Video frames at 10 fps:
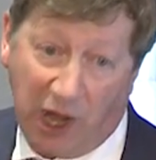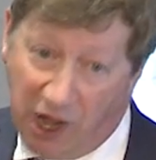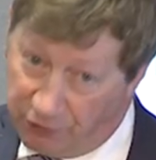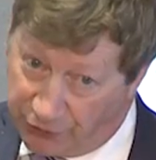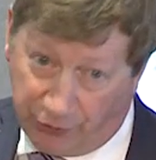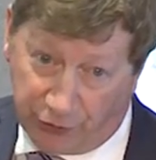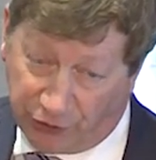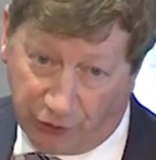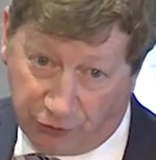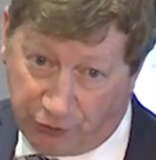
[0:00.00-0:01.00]
after their
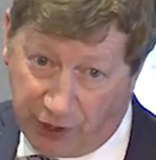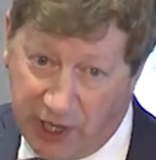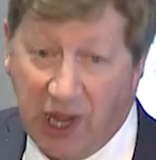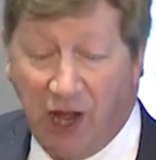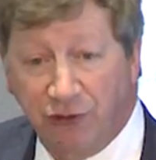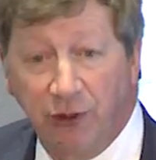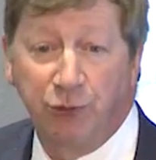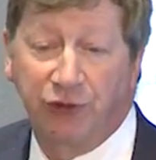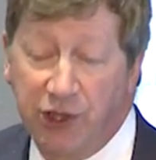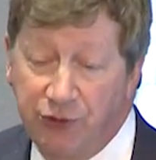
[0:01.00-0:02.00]
surgery, at
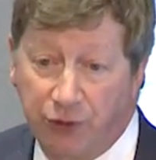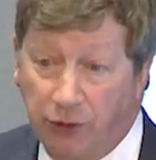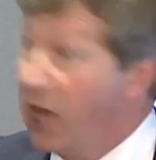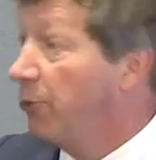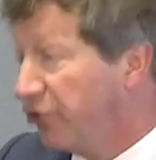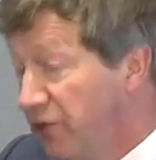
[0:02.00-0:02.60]
some stage relapse,